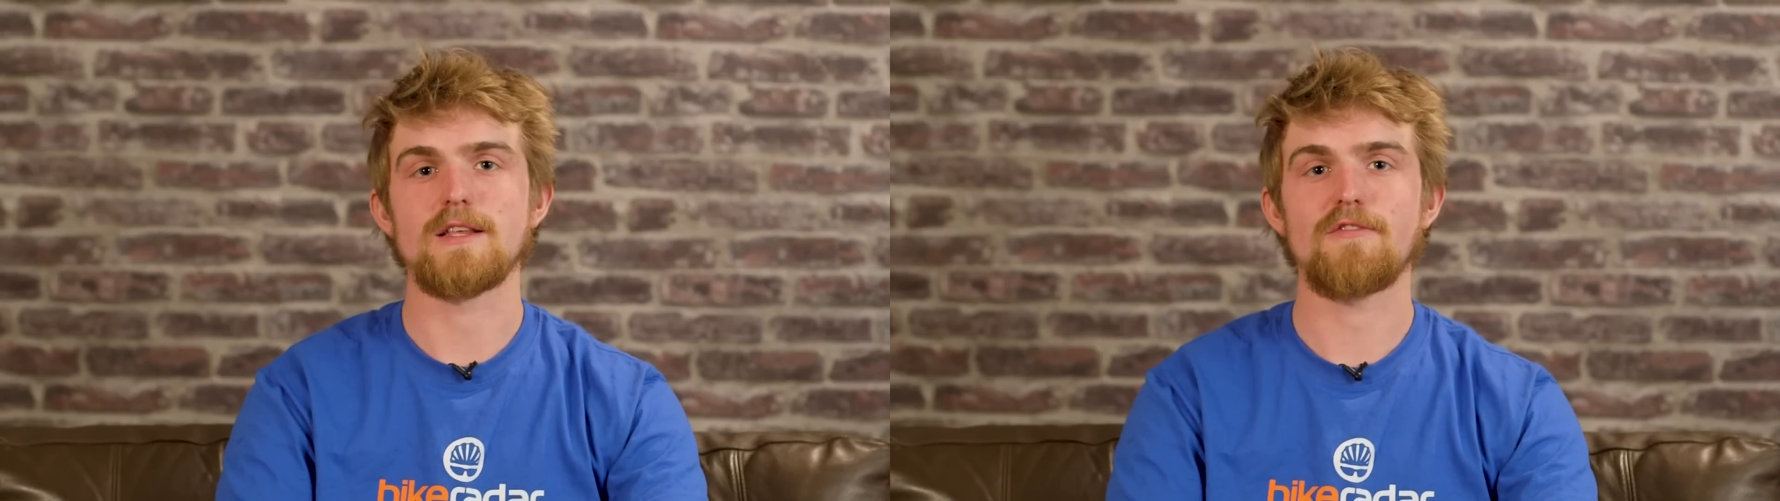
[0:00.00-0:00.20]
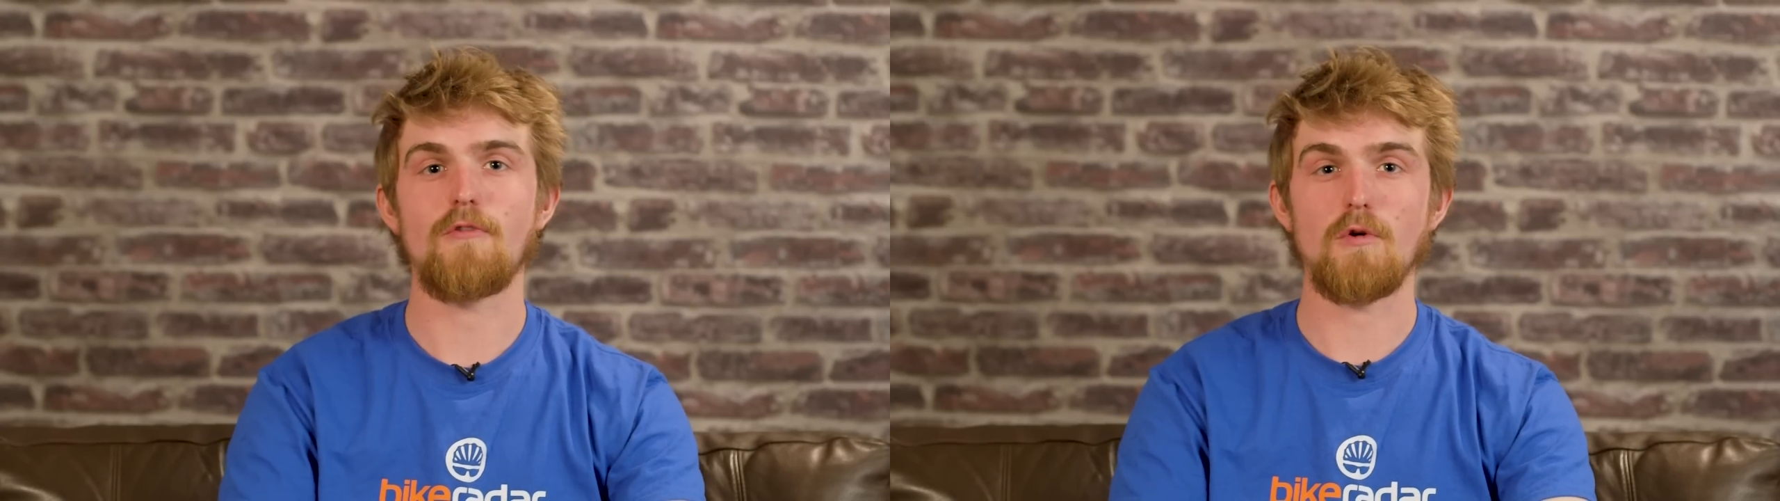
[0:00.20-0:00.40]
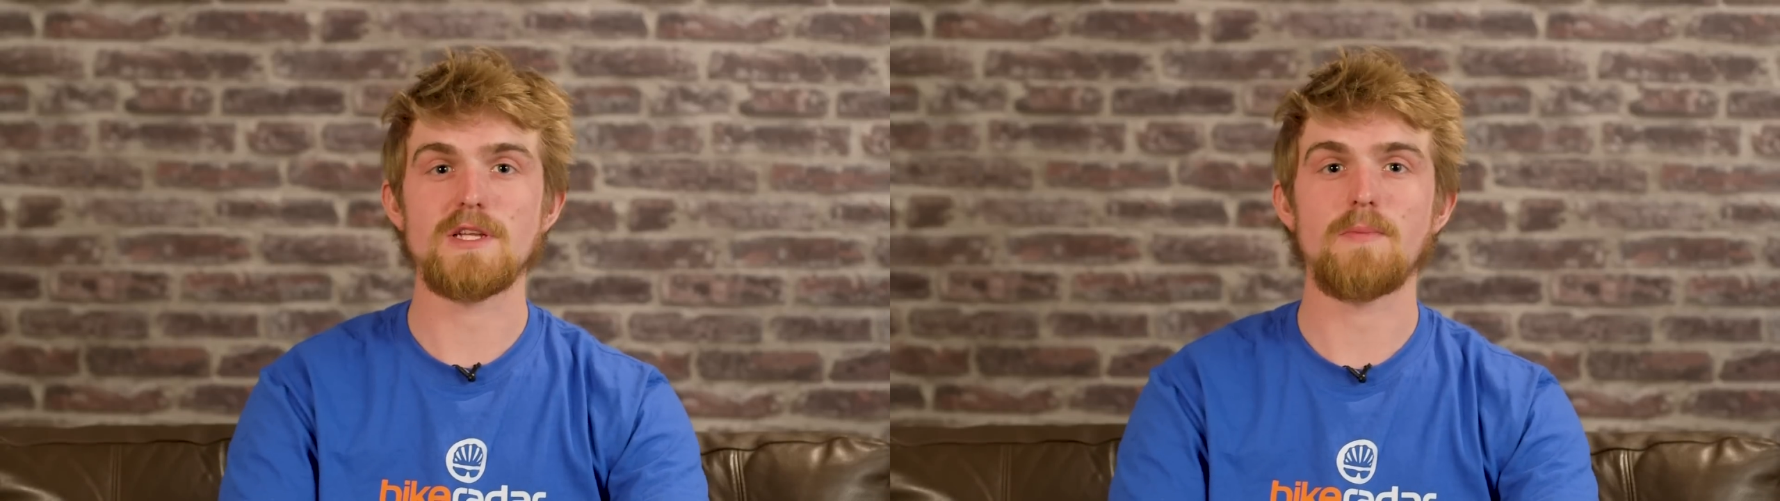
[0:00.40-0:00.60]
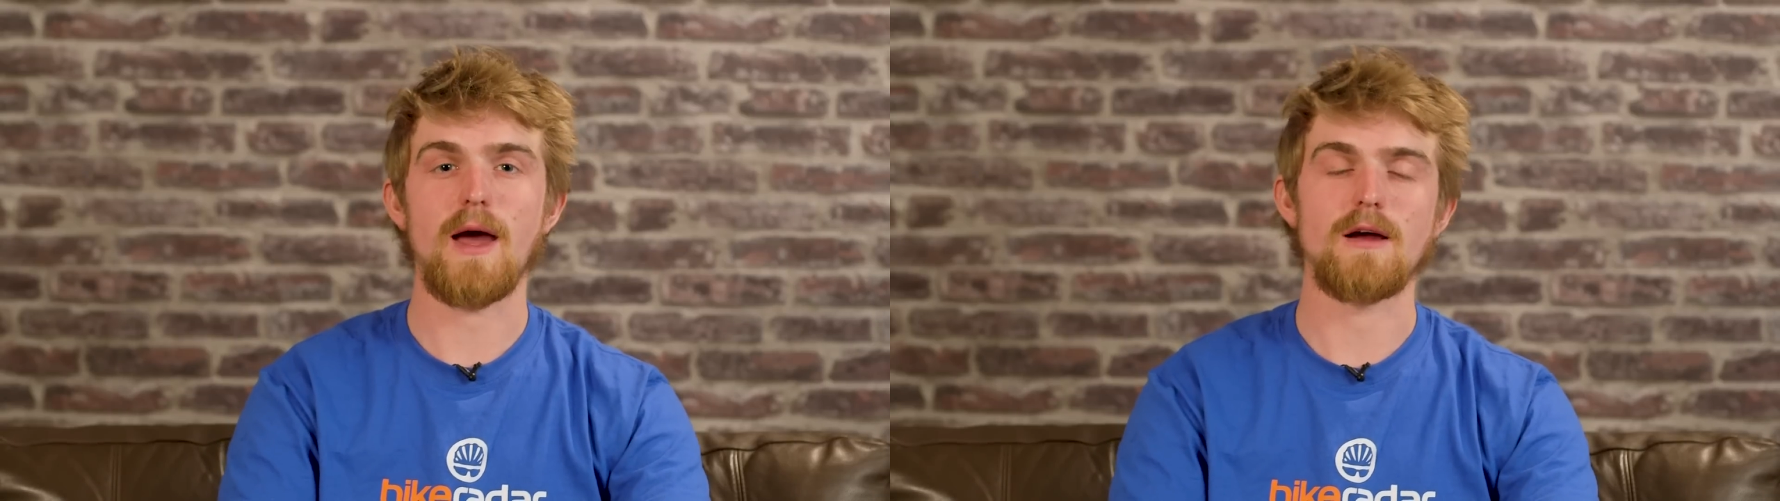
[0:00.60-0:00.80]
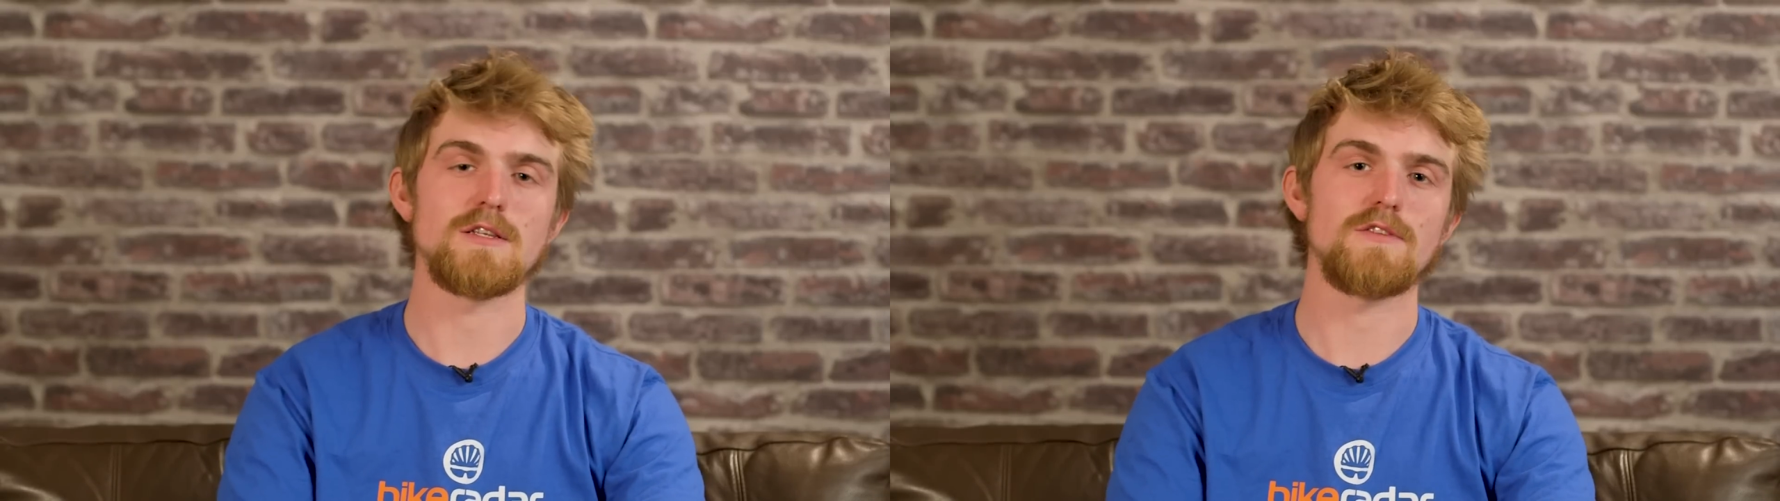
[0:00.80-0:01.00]
it's
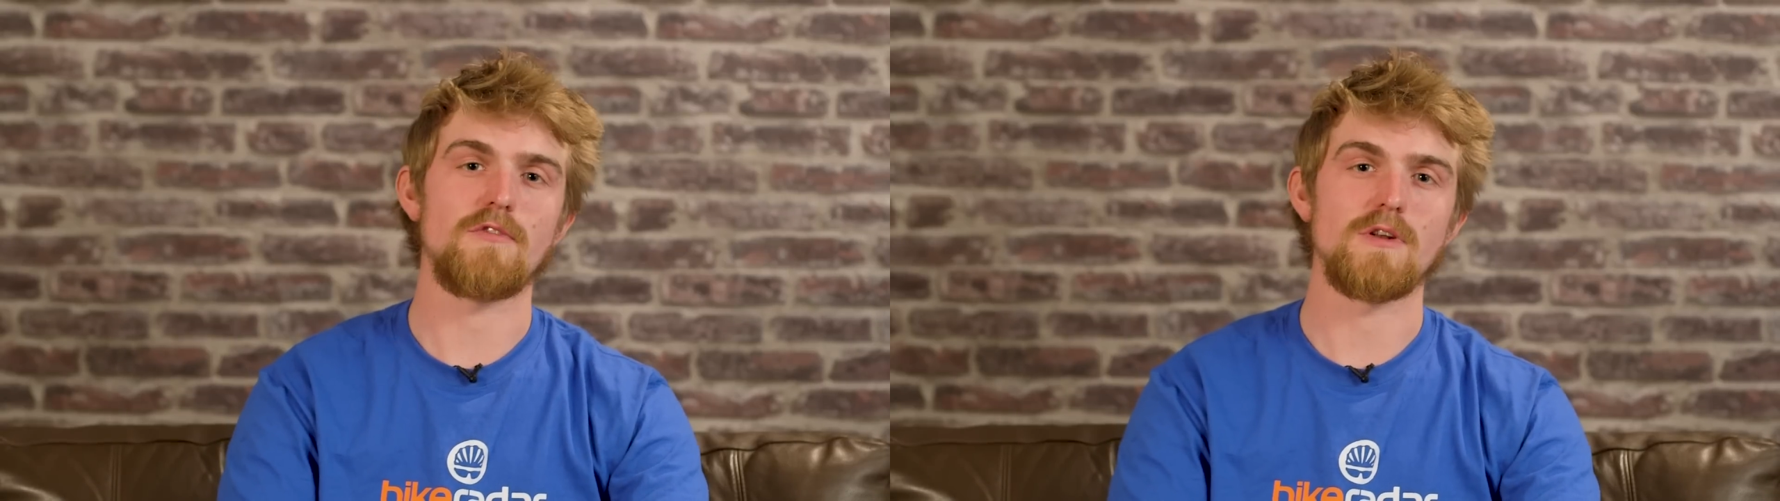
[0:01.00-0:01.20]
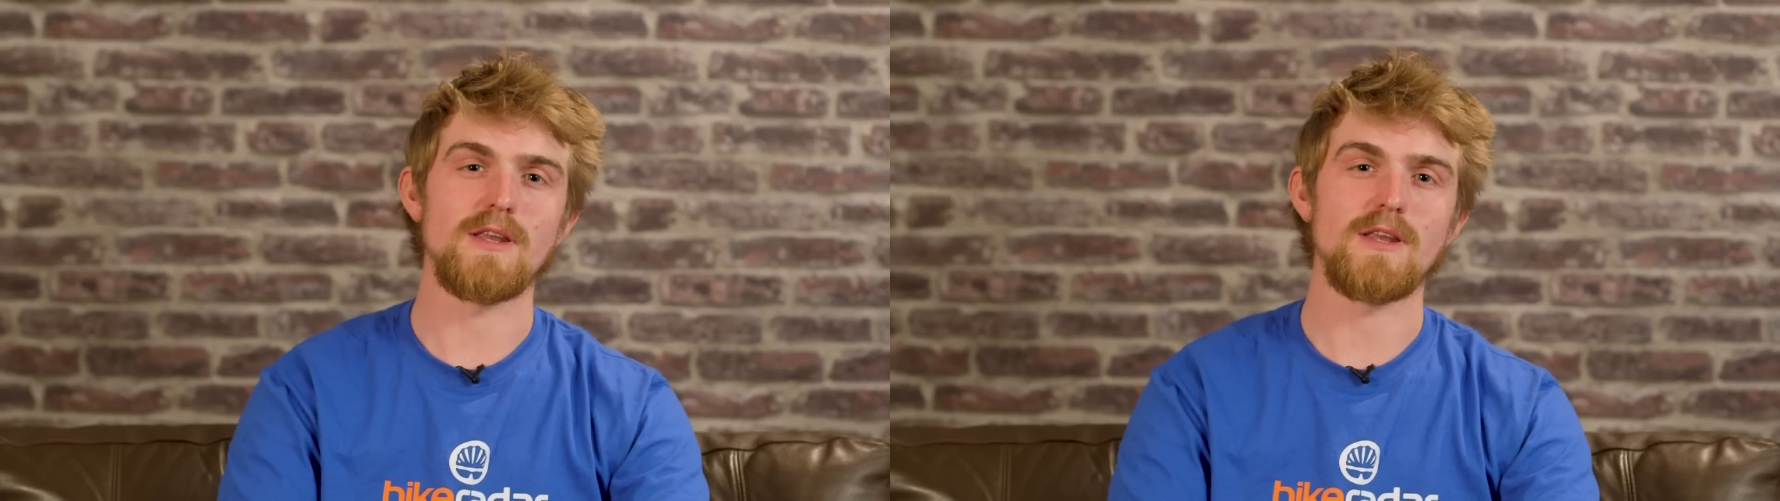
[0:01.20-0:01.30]
£40 for